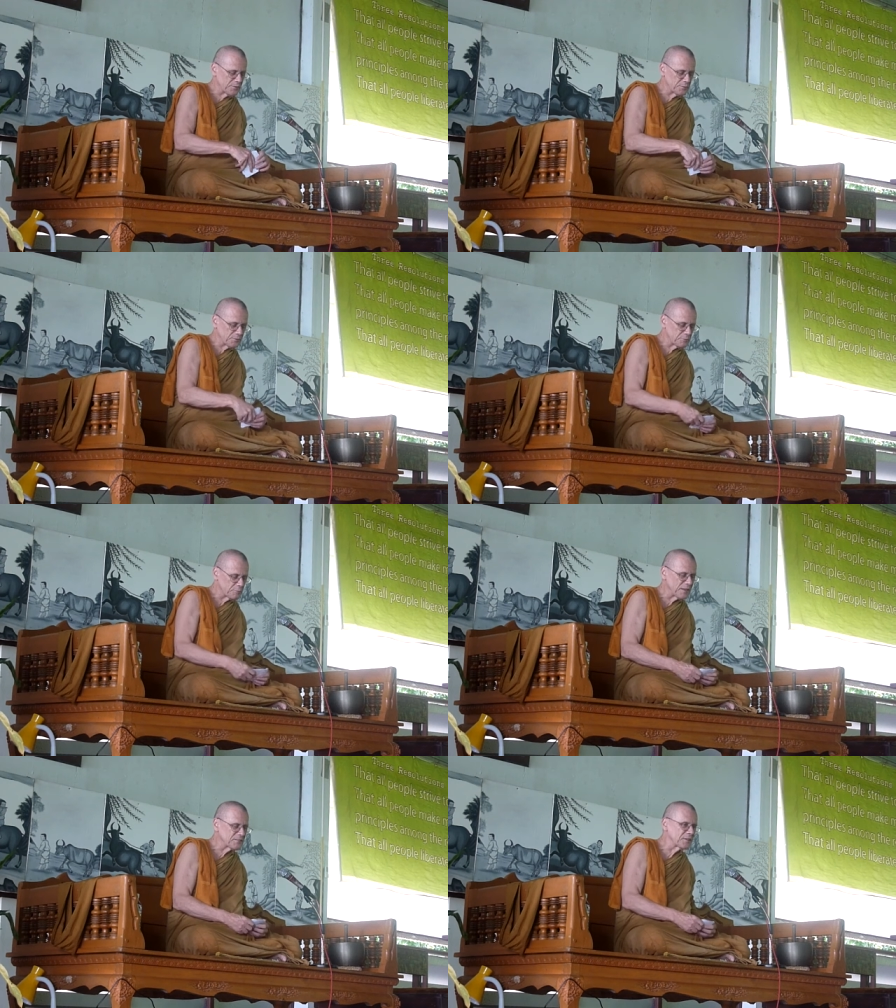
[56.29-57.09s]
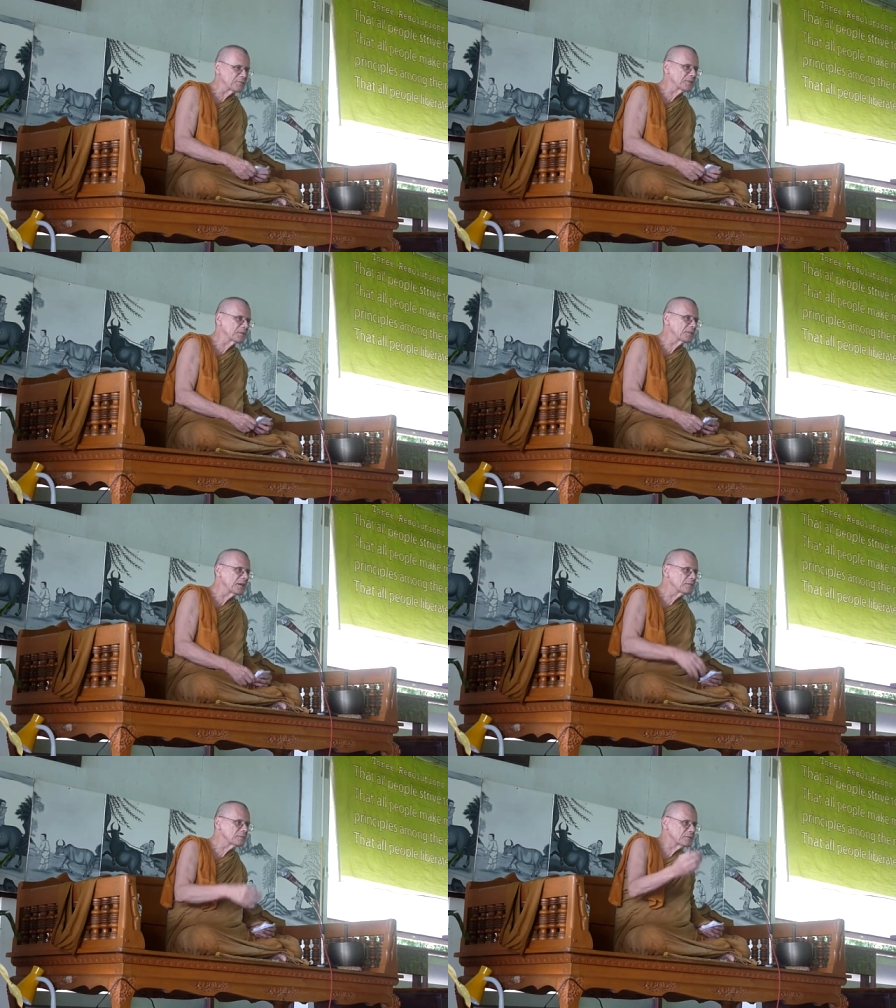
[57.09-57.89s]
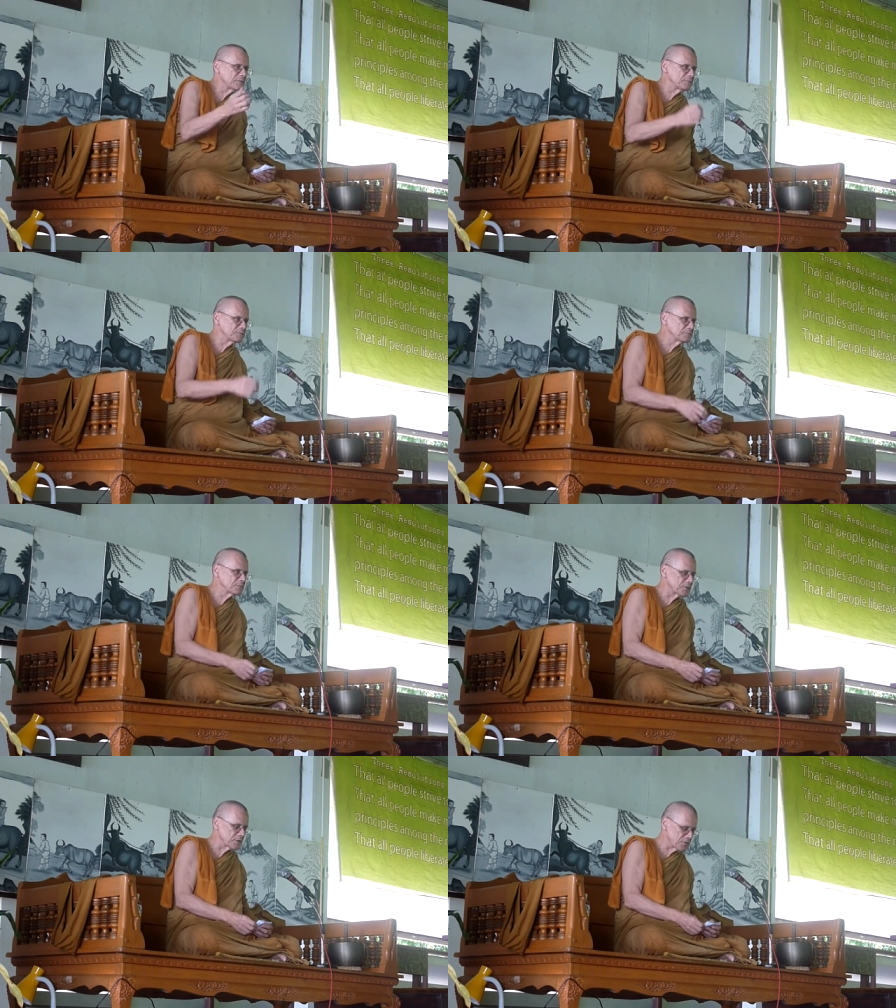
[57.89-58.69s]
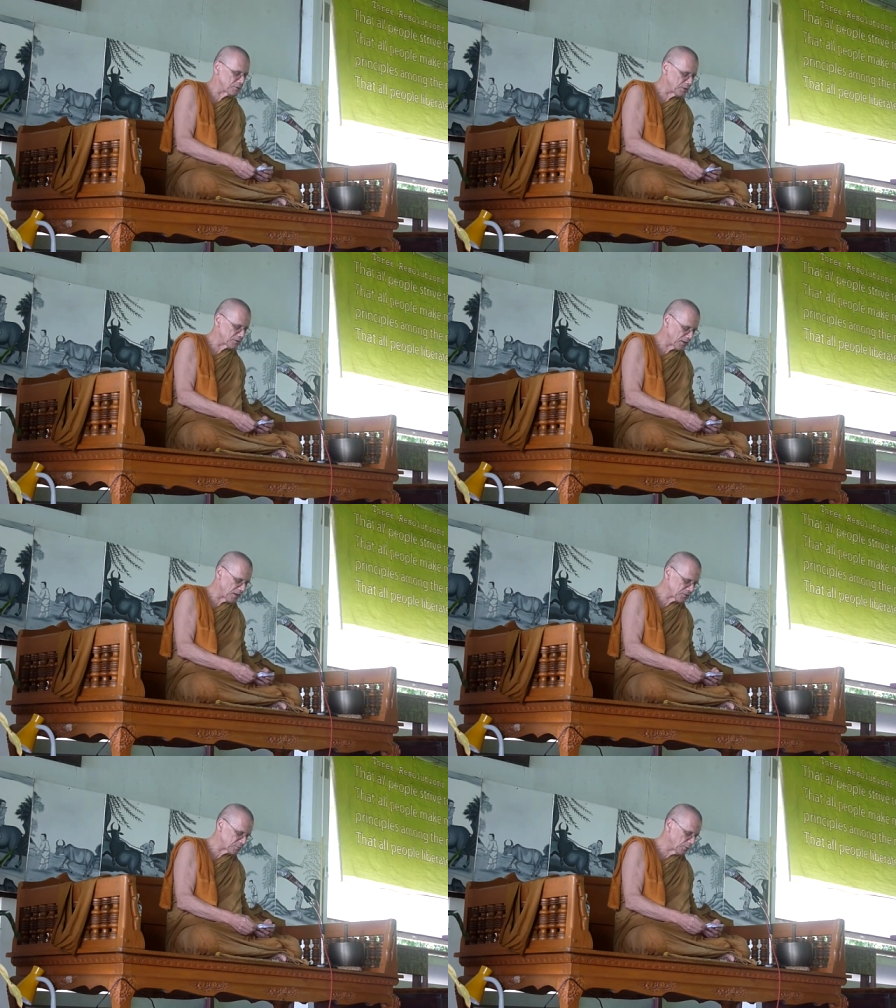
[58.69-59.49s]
to write something down, because you want to ask